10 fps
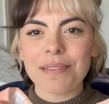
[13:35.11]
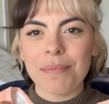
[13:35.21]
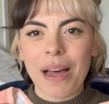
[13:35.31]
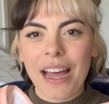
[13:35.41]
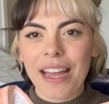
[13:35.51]

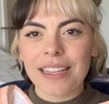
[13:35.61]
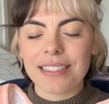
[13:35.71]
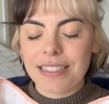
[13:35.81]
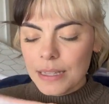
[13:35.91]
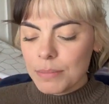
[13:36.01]
my
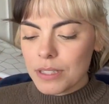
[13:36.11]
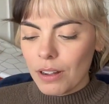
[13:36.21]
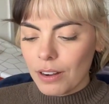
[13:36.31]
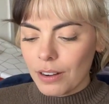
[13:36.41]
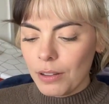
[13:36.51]
seams
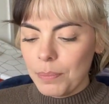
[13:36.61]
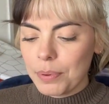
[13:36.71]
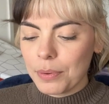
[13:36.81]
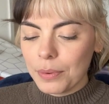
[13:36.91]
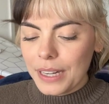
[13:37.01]
are all
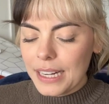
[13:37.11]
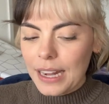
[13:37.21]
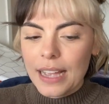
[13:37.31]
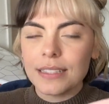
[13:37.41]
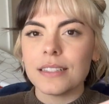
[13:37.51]
pretty
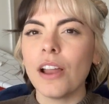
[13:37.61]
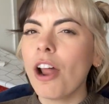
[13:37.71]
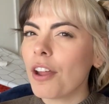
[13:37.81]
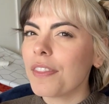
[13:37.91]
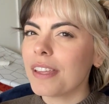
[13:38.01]
nice, not
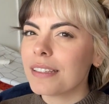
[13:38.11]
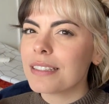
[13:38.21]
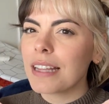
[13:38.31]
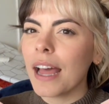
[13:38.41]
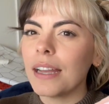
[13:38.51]
on the
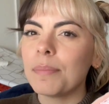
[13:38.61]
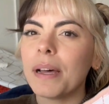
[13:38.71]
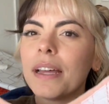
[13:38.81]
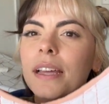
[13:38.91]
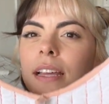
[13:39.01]
inside, but